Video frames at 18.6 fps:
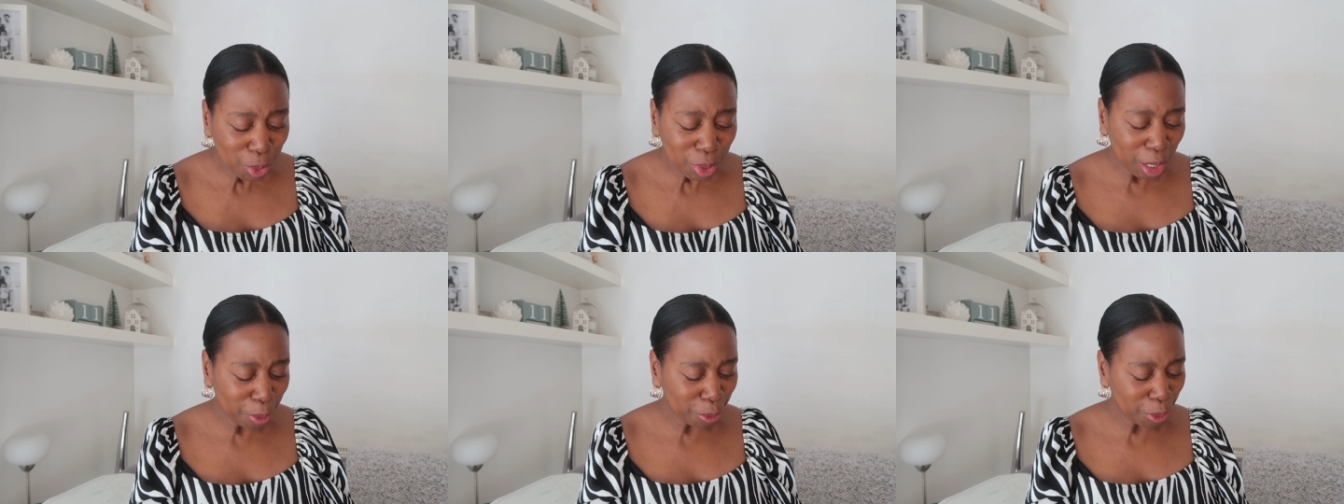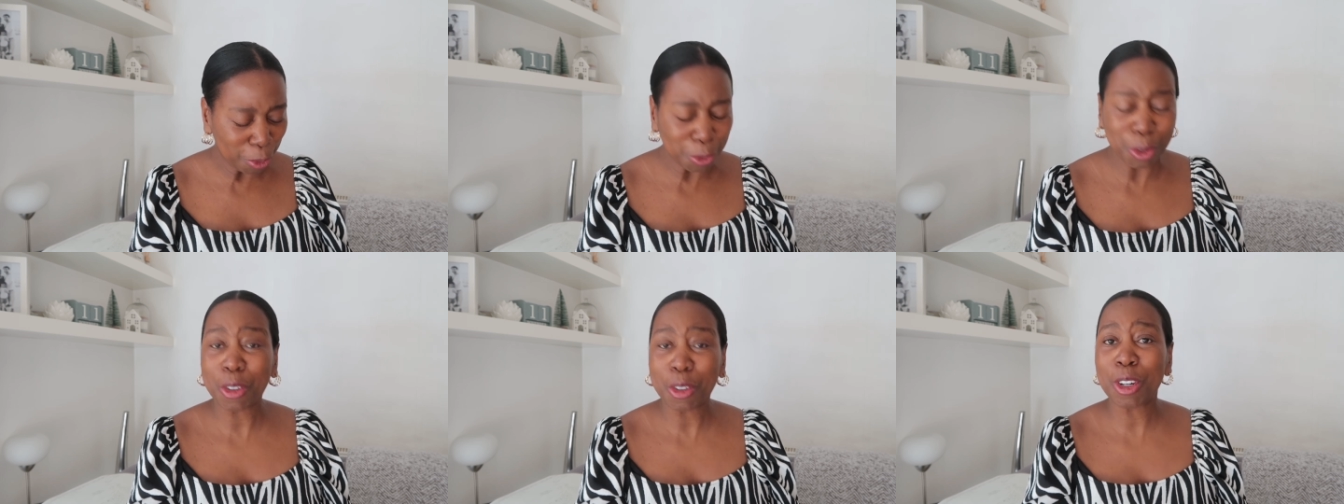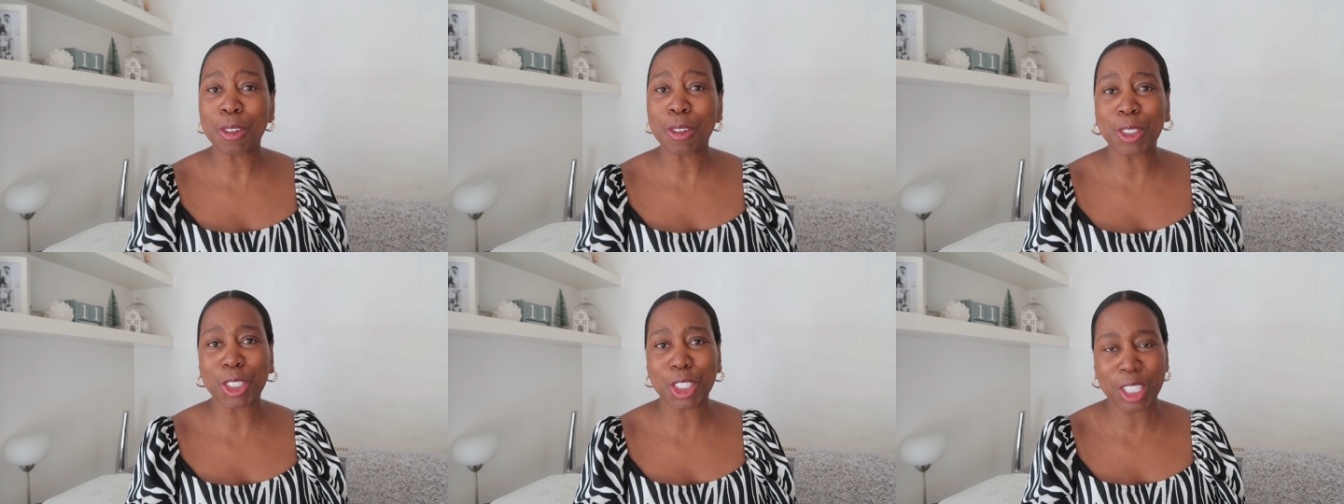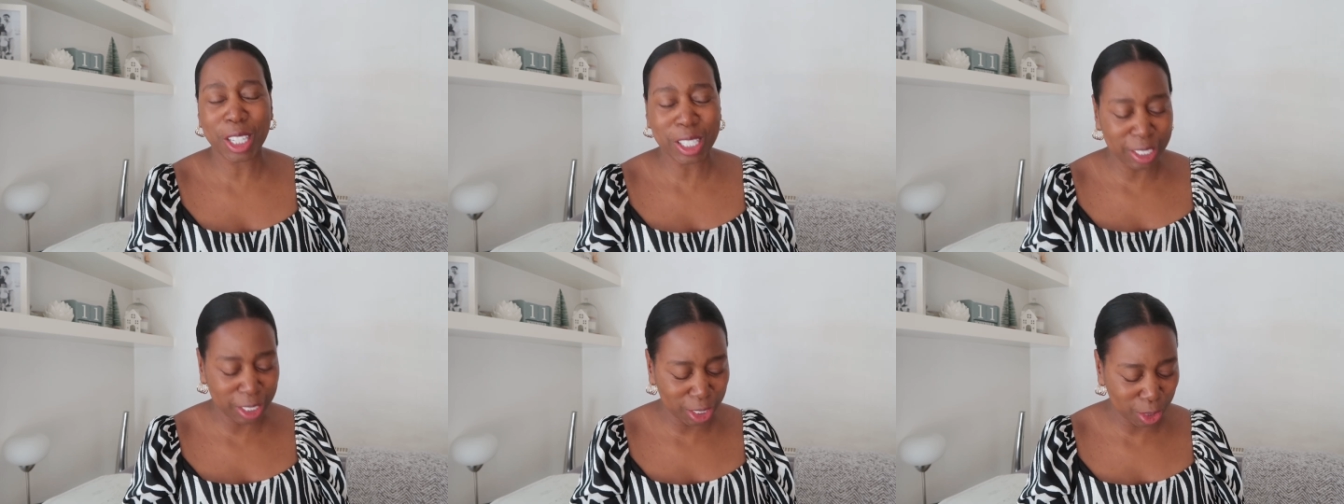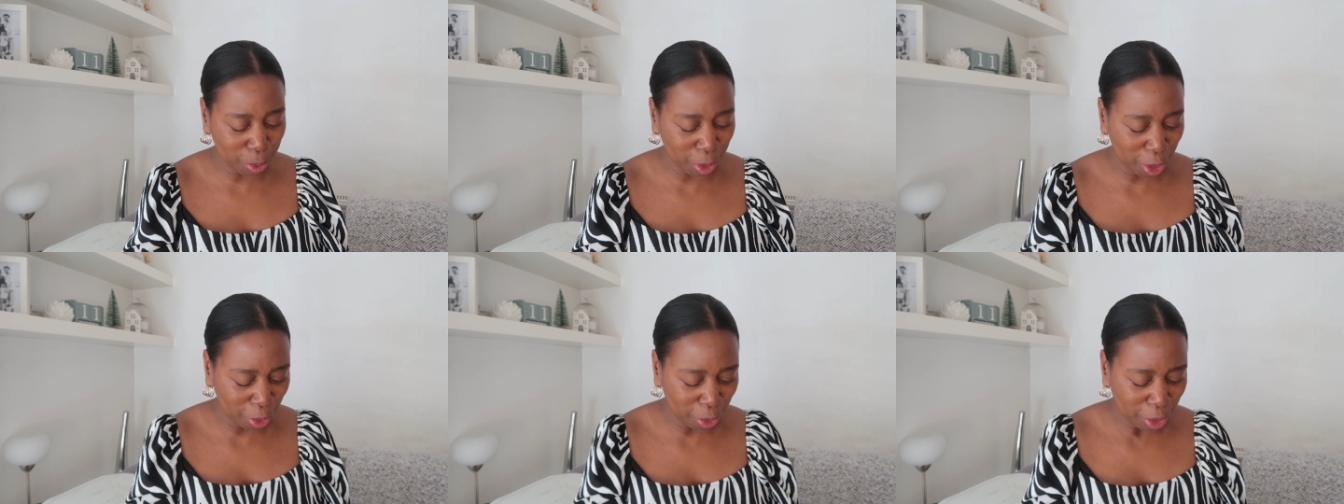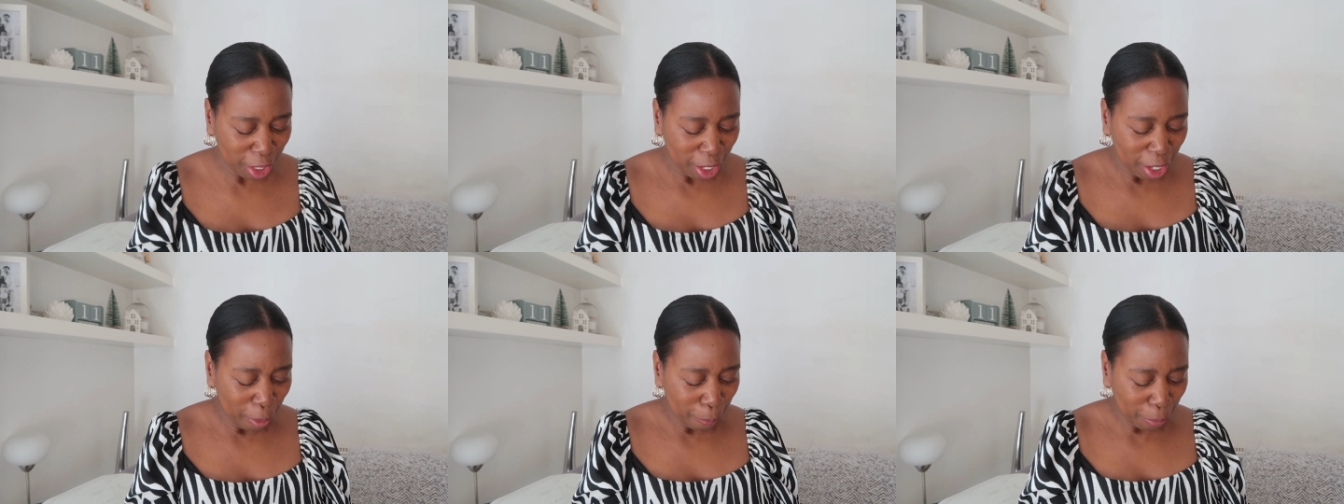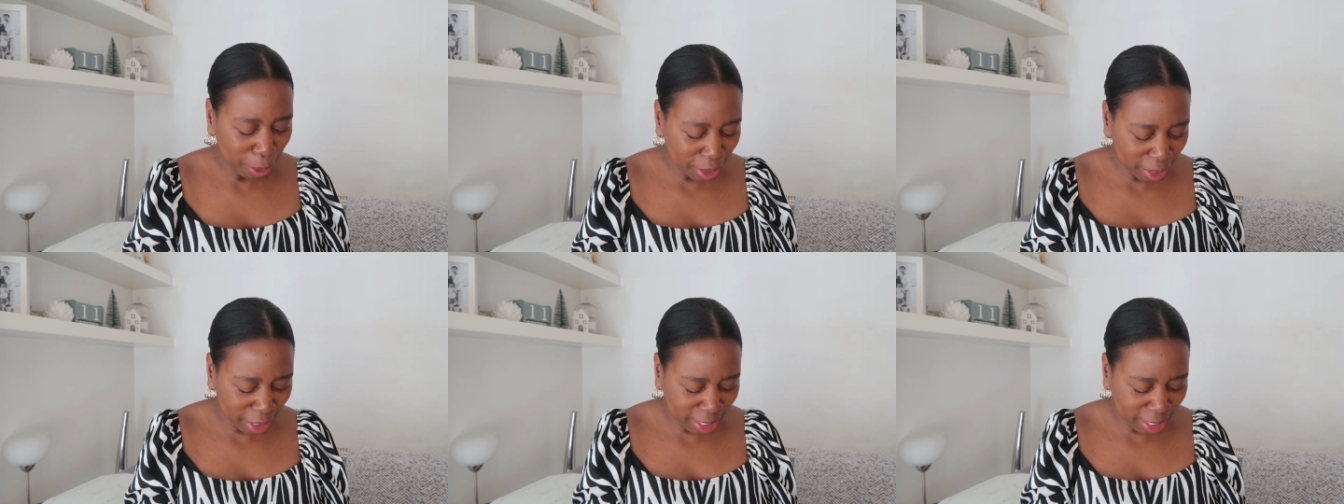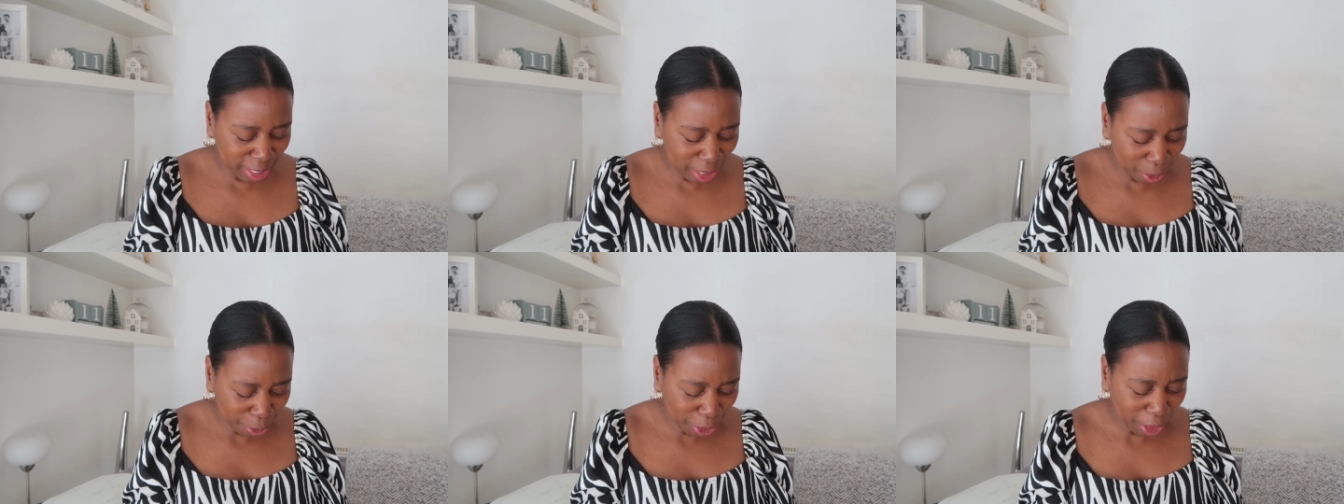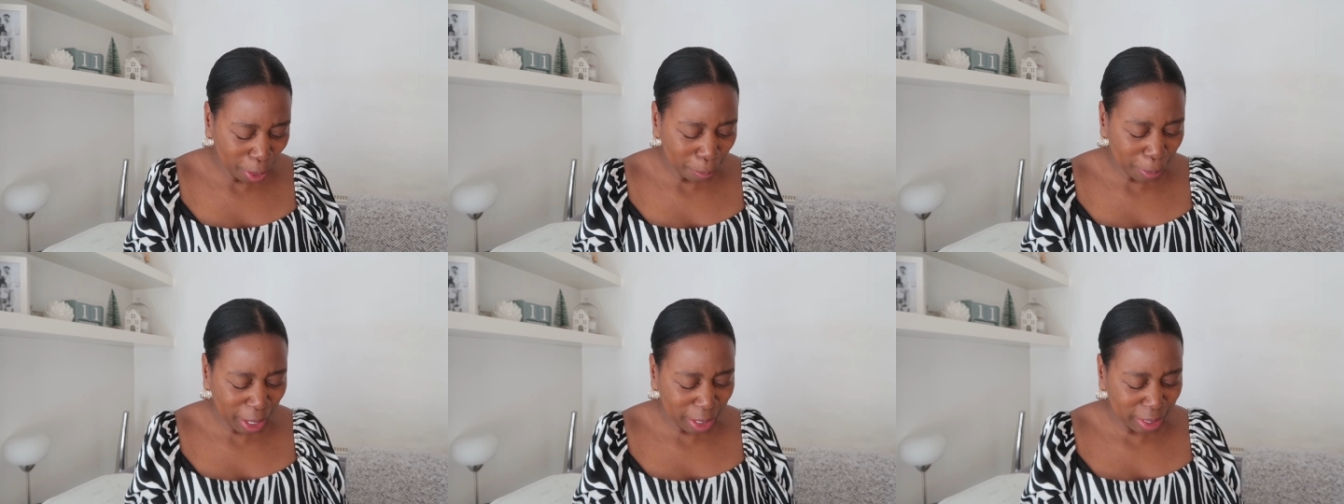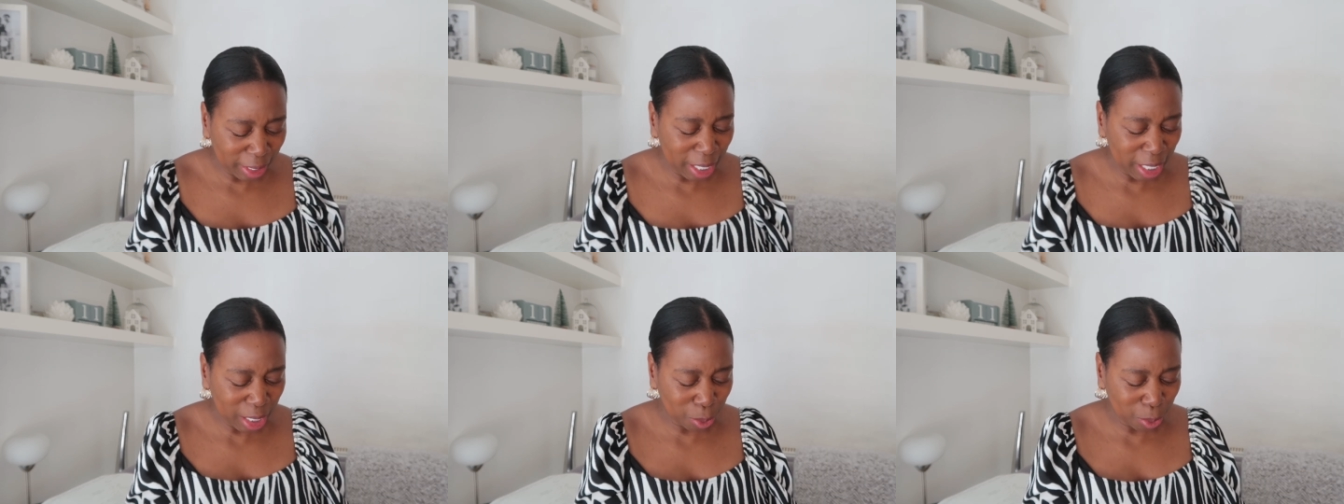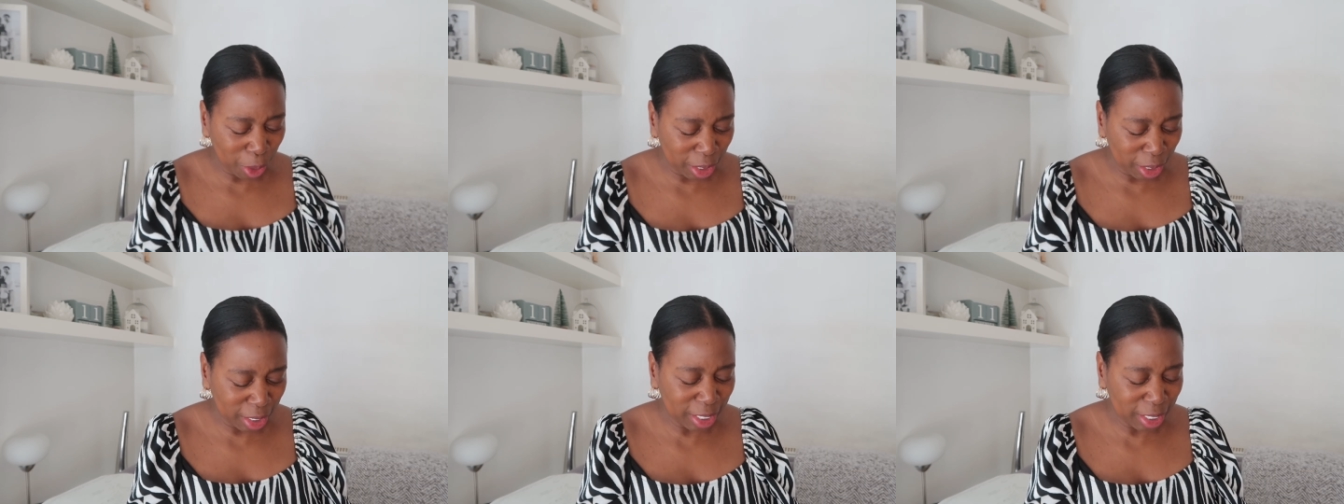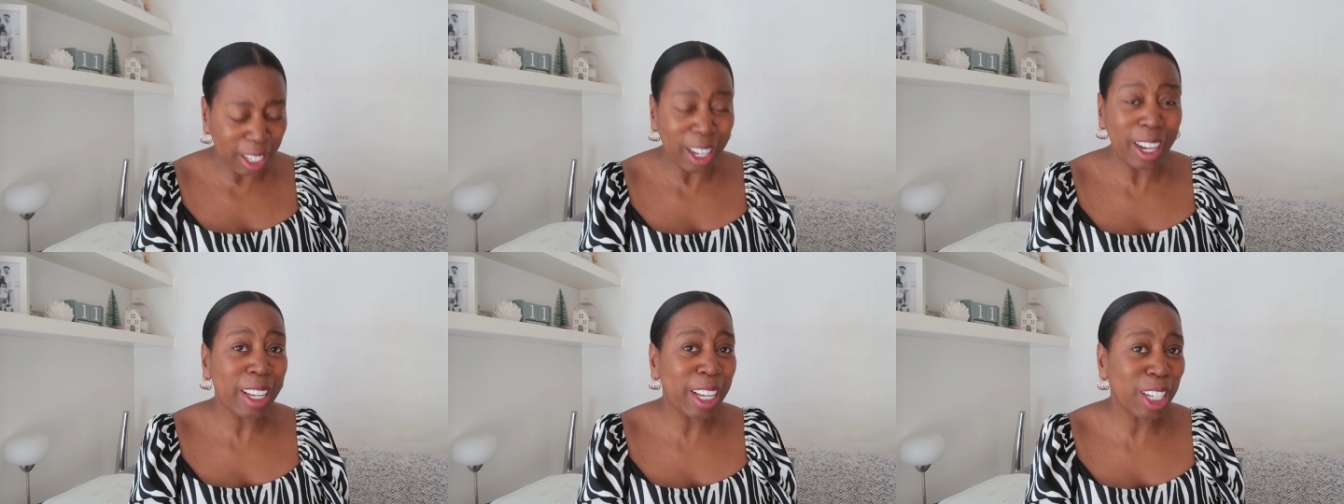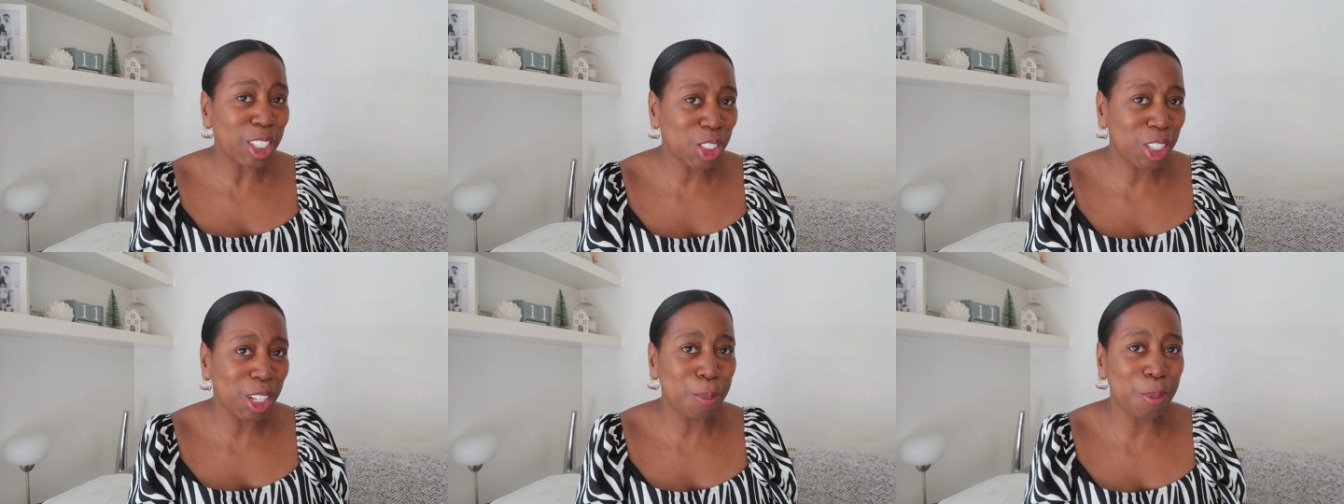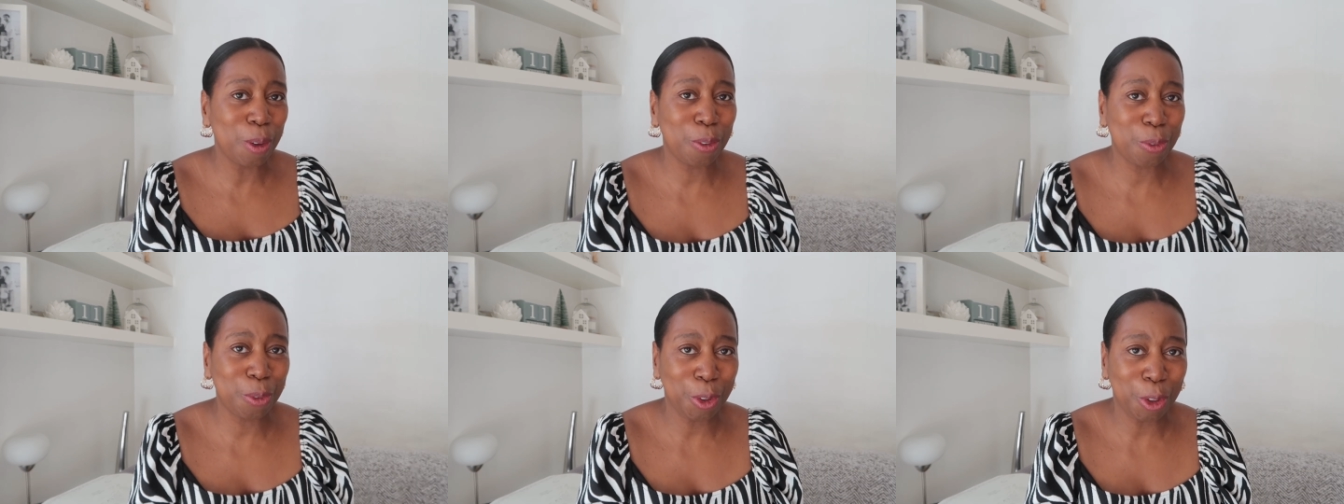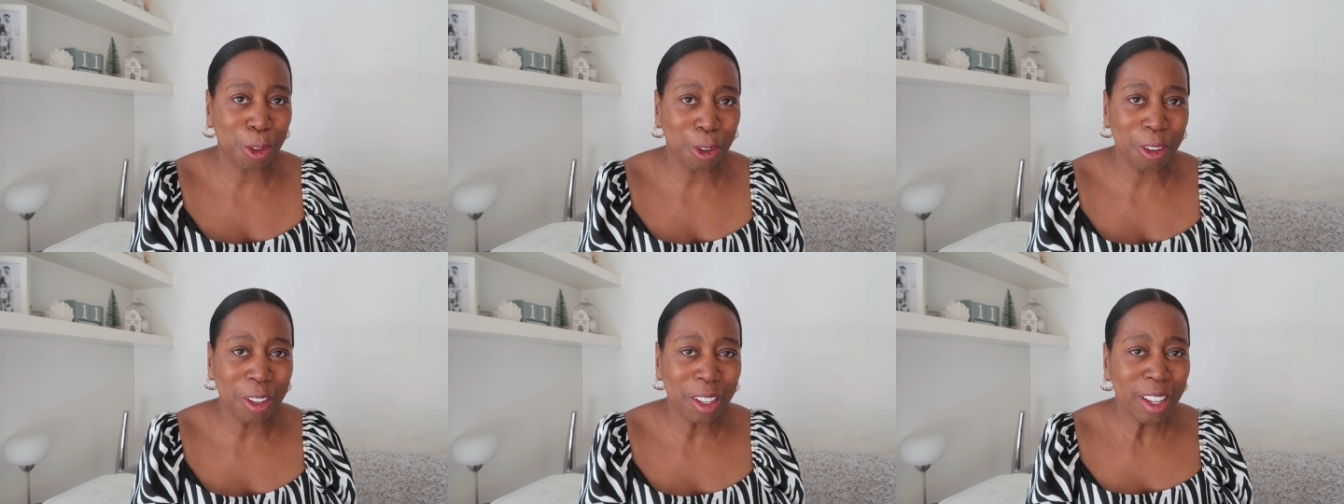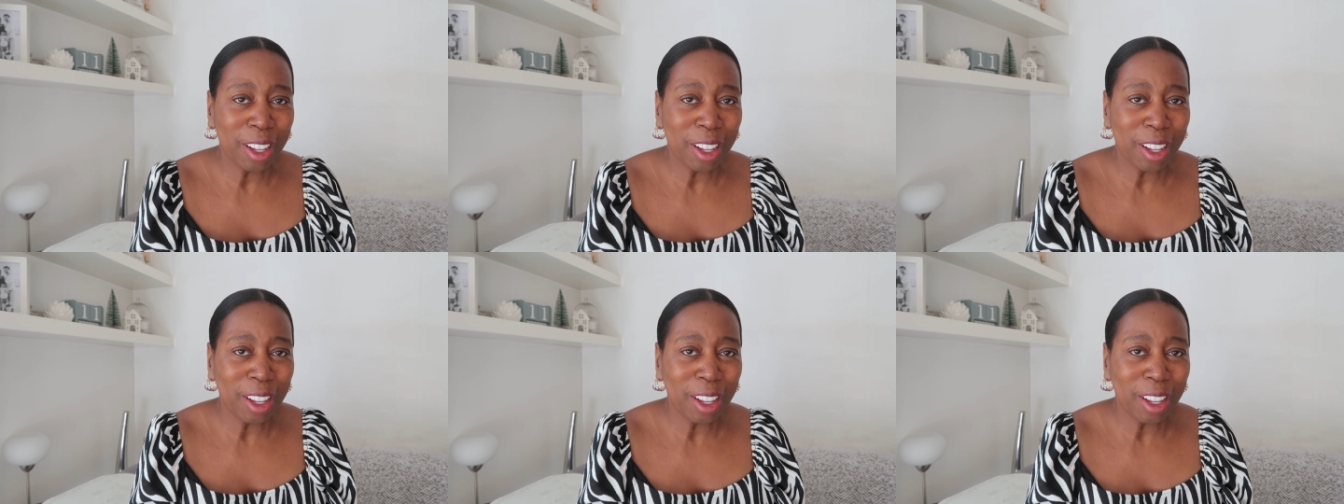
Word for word: do love the Ferrero Rochers as well, but there's something about these ones that I actually prefer.